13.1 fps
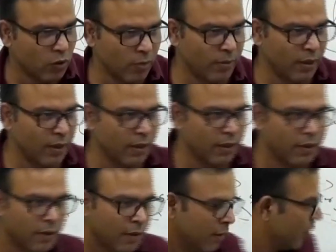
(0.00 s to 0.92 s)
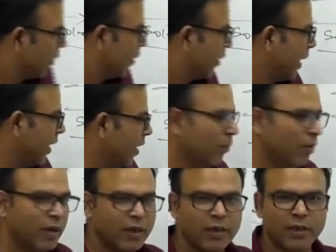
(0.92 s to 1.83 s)
automatically.
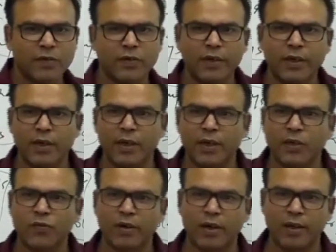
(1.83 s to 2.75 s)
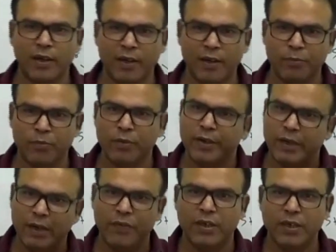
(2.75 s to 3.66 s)
Telecommunication, internet is working,
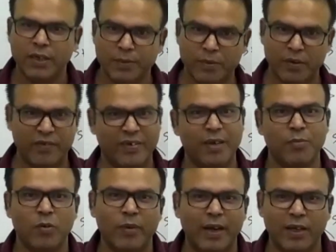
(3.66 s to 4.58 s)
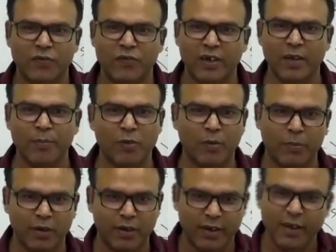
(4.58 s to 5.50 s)
television is working, mobile is working
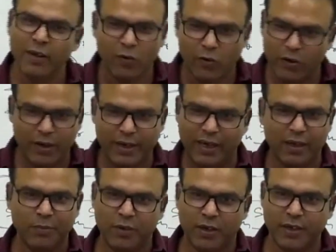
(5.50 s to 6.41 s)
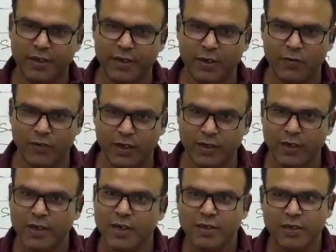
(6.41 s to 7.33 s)
properly, all telecommunication networks,